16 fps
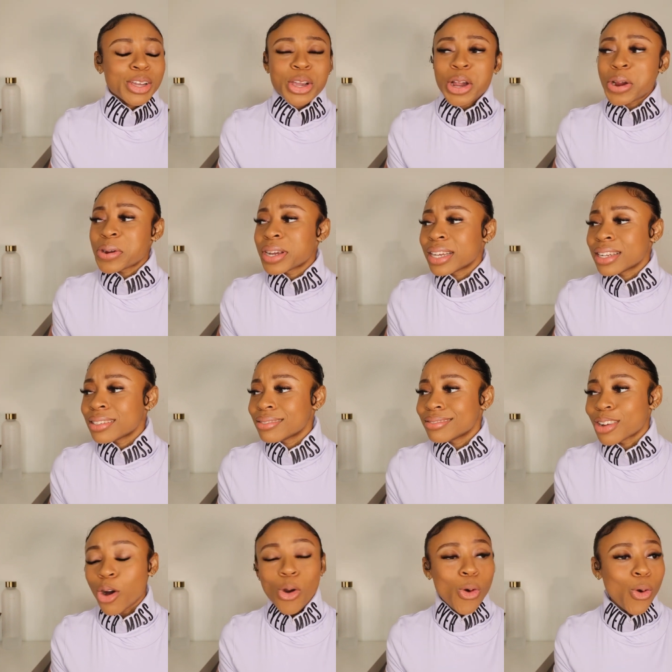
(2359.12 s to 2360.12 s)
current
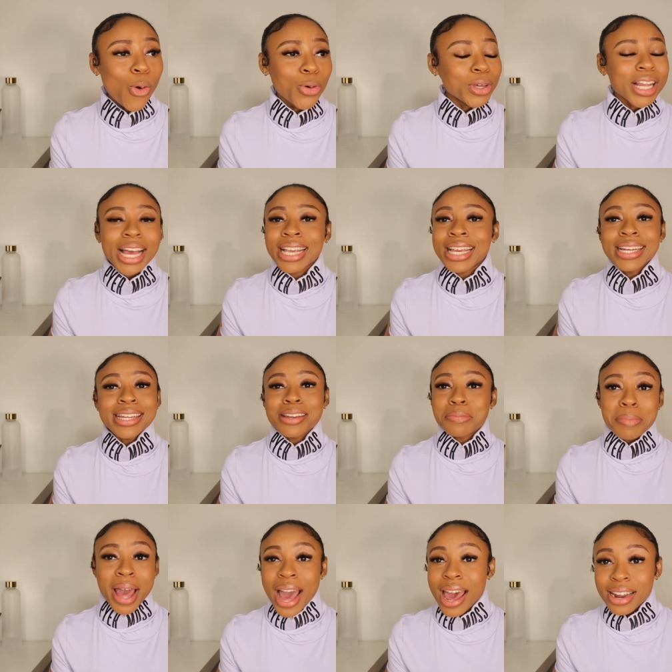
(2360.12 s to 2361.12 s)
old oh, like it
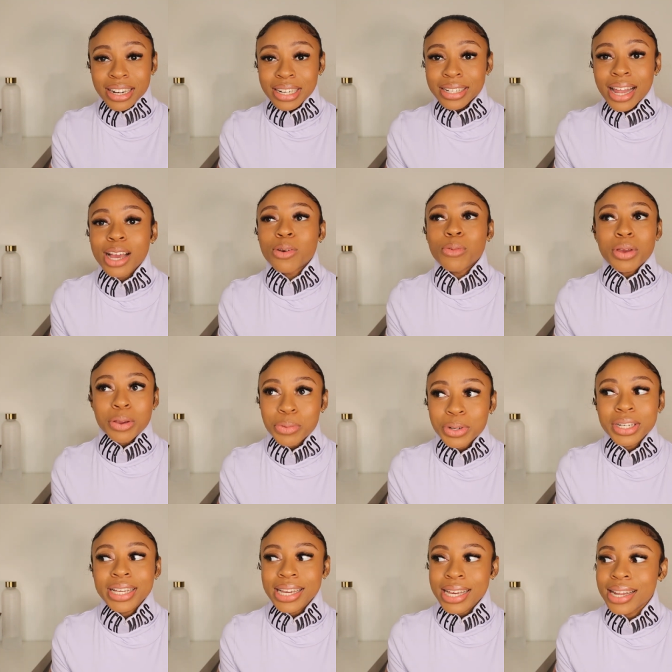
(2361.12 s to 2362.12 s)
didn't matter like we
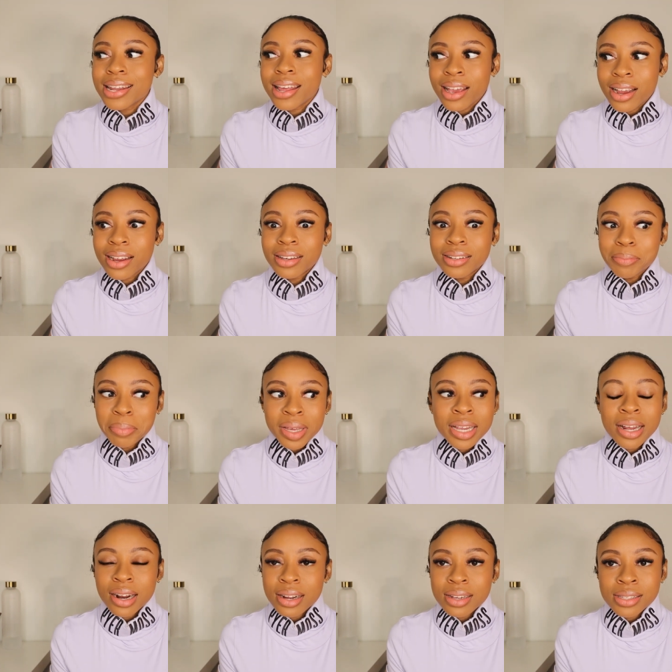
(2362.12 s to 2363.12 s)
were in there
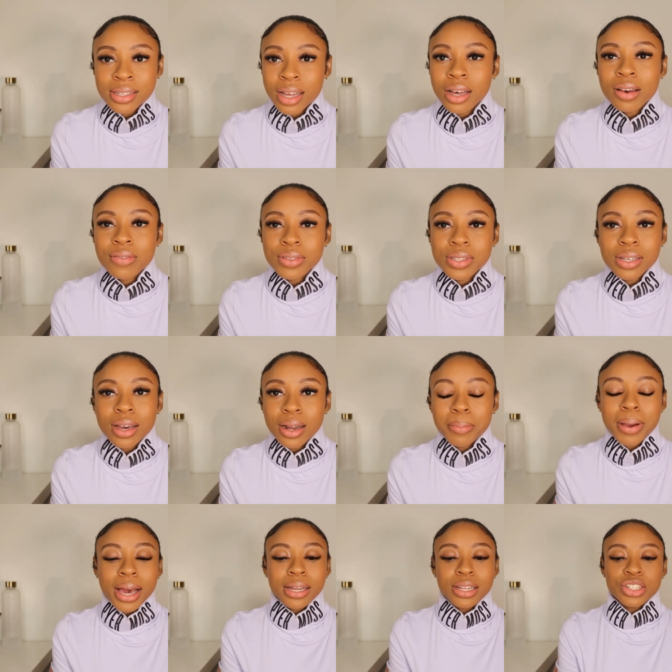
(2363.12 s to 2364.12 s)
being ourselves
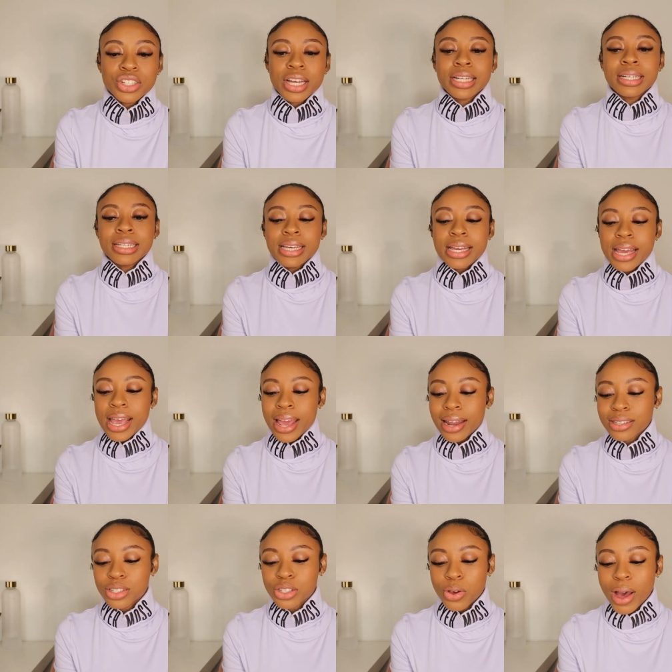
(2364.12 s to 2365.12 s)
unapologetically
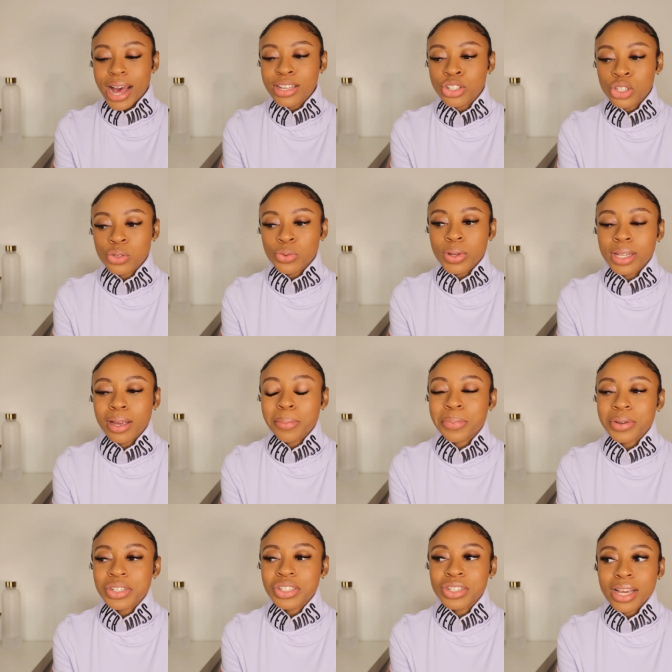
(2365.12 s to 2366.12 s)
and so i just really
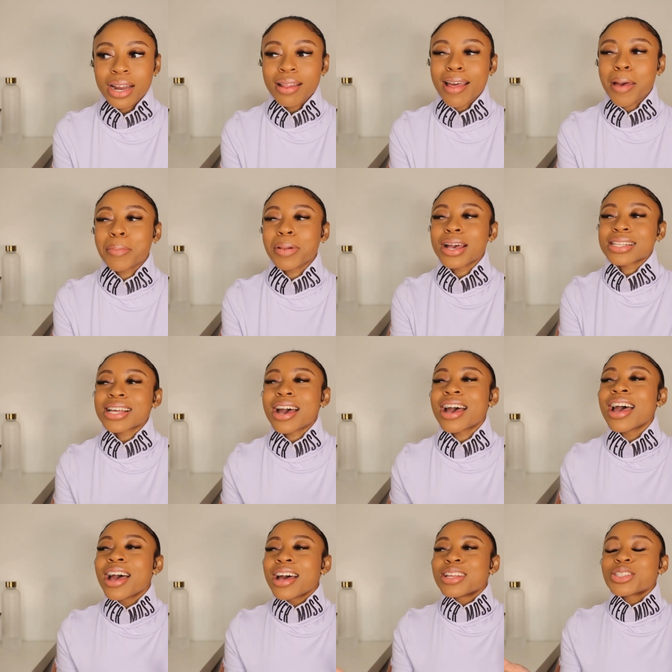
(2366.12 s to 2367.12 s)
appreciated that because
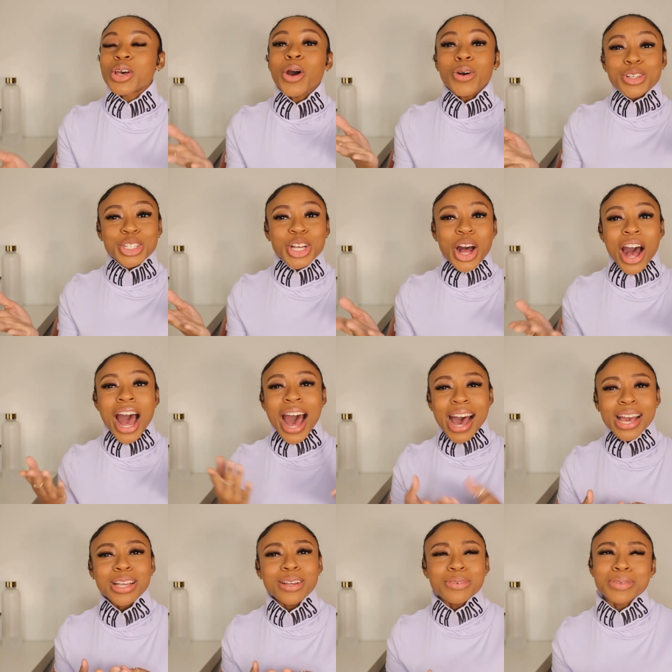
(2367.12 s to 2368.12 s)
i told y'all
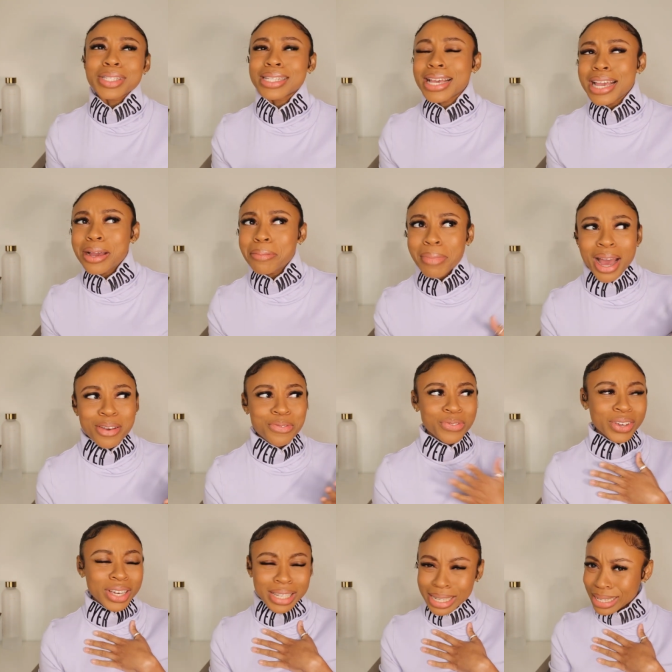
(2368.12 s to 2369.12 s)
i was in my
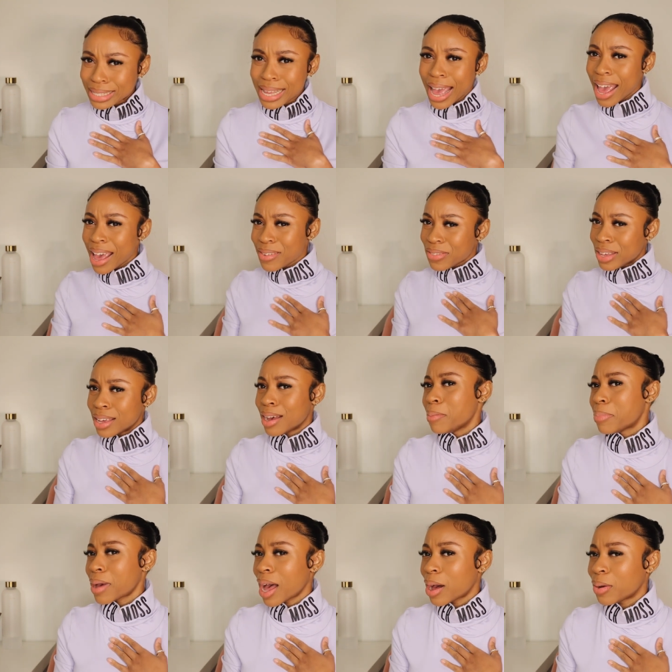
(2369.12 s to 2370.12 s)
feelings heavy
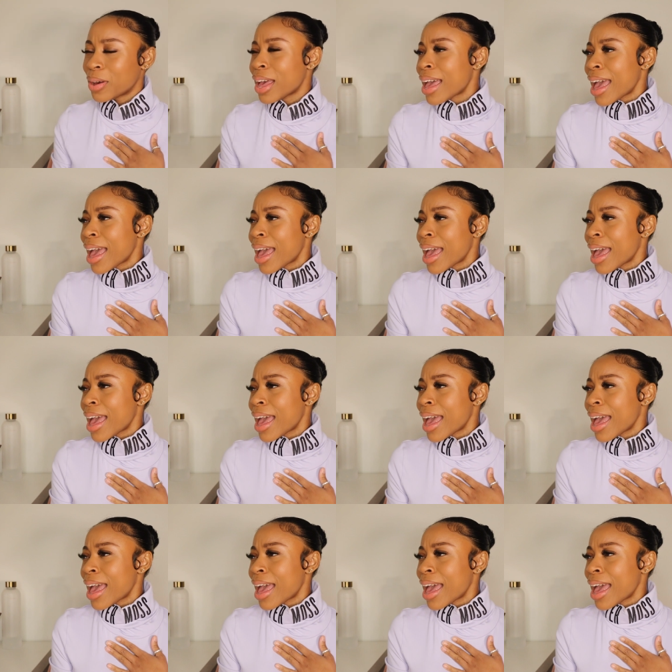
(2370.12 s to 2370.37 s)
about